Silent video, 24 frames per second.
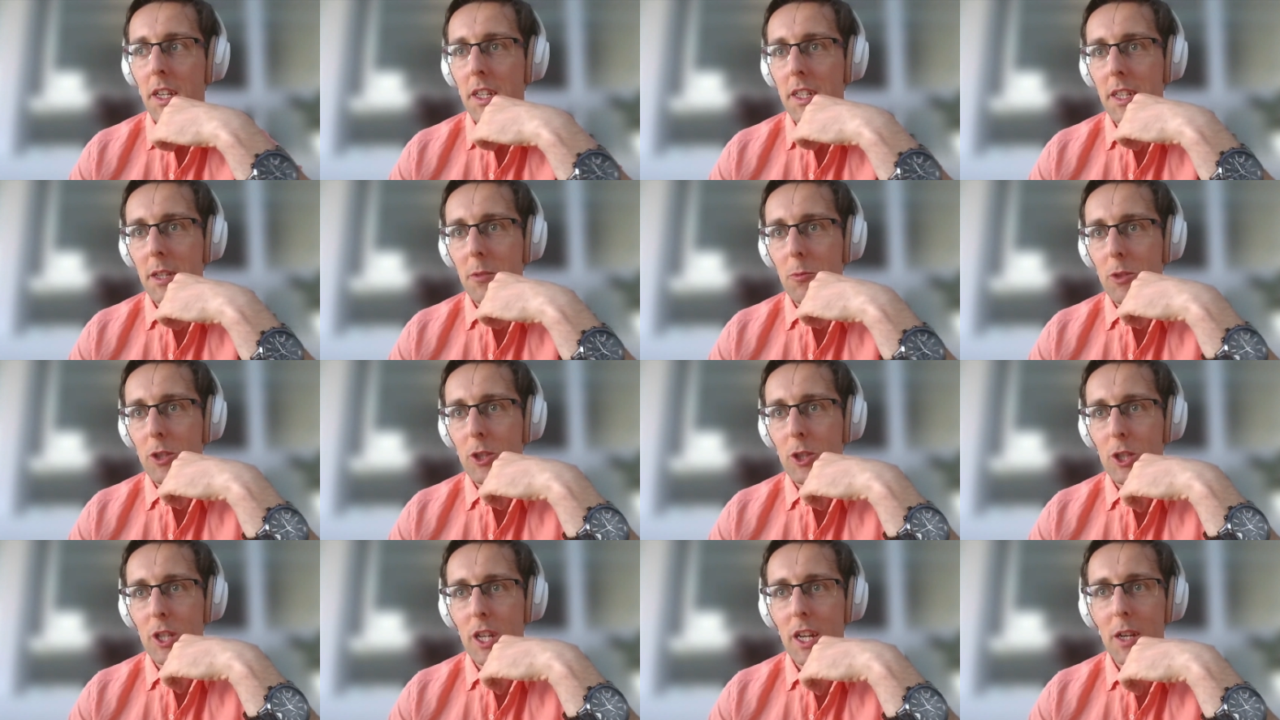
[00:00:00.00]
Can we
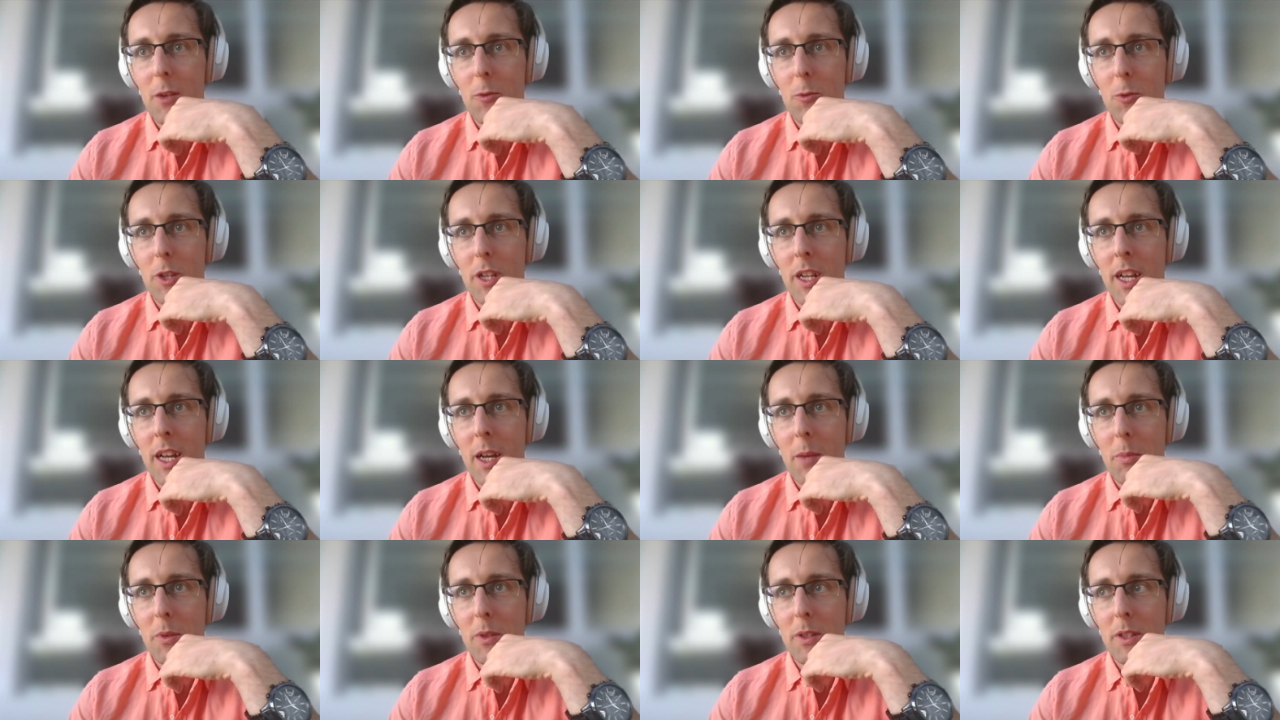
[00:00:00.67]
share what
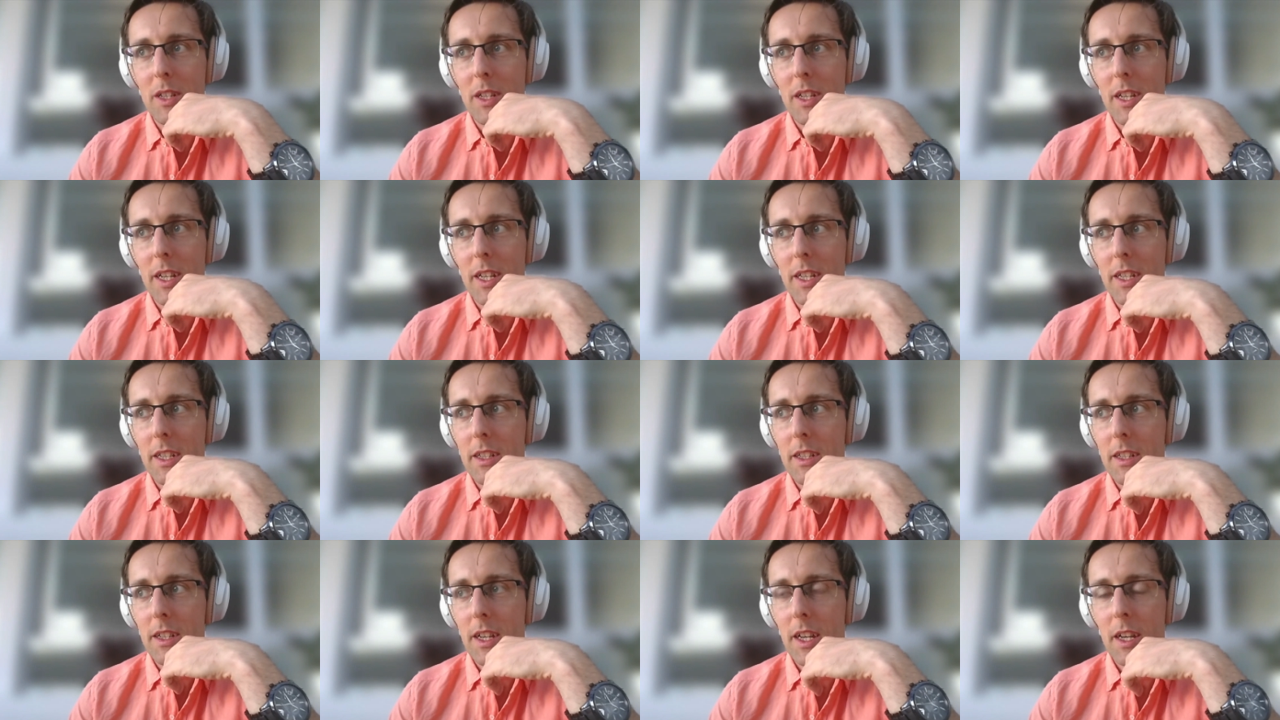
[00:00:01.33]
happened like
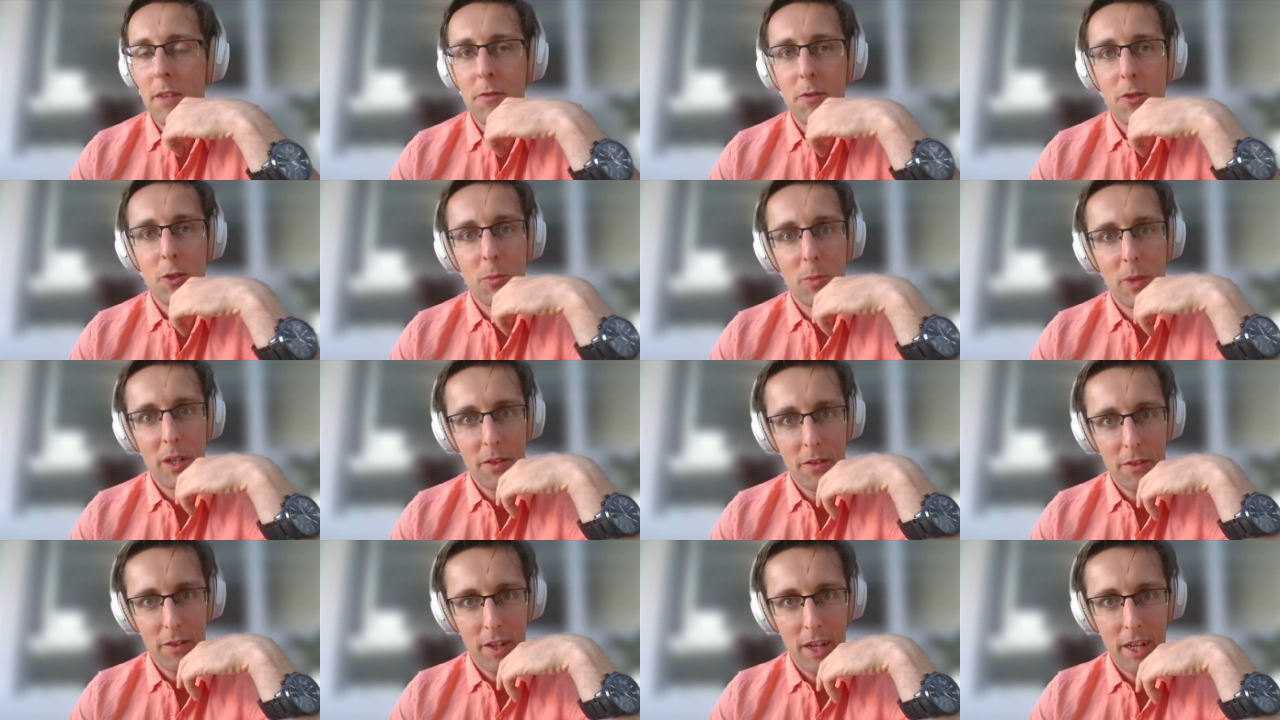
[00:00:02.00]
a few
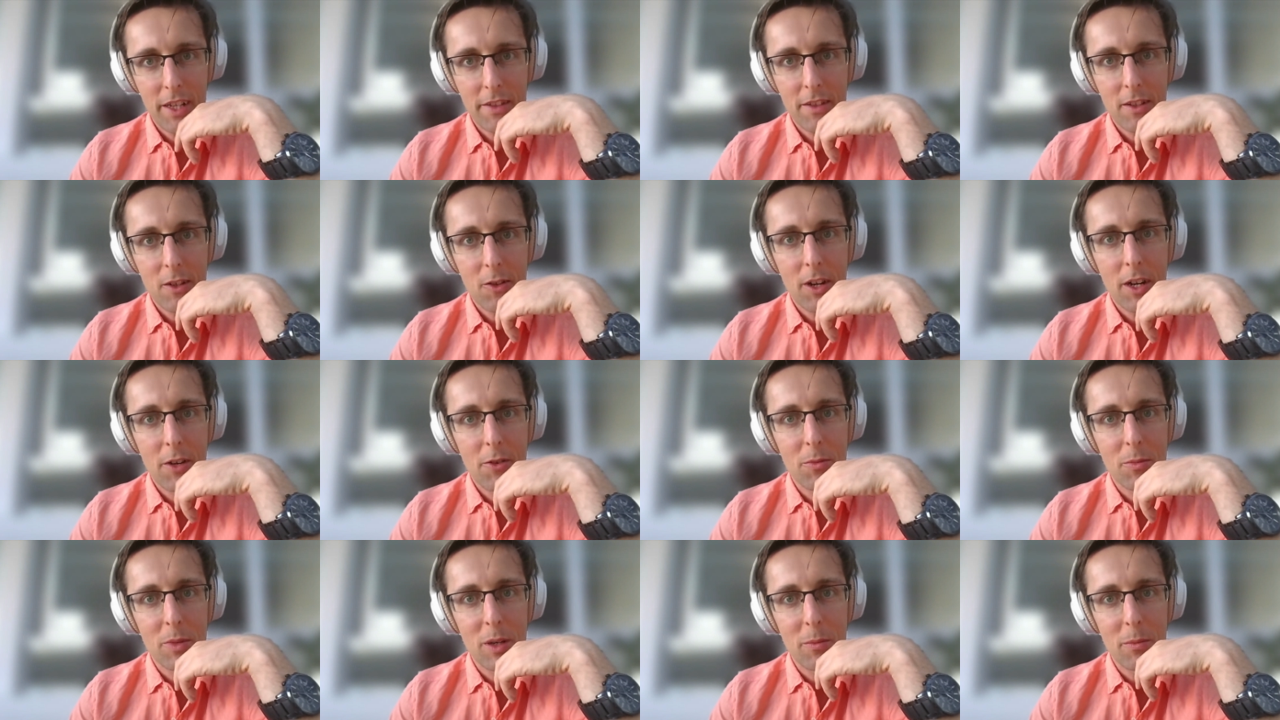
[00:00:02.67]
months later? I
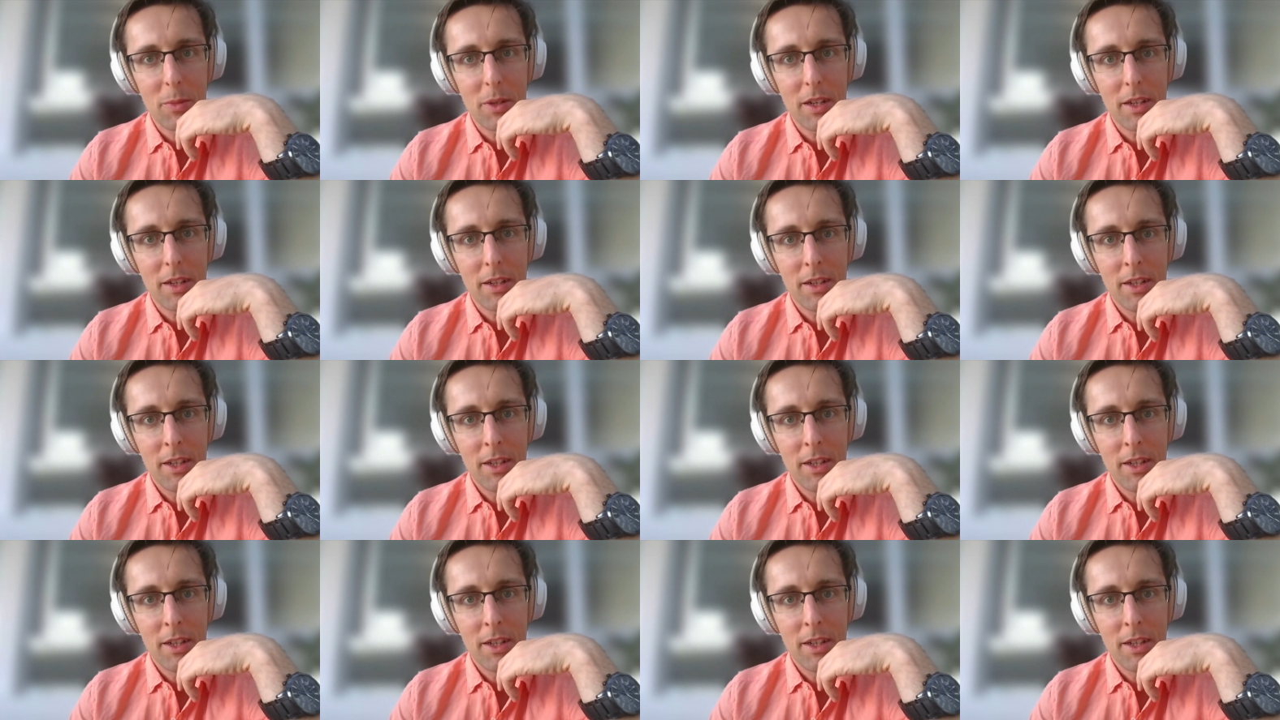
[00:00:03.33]
remember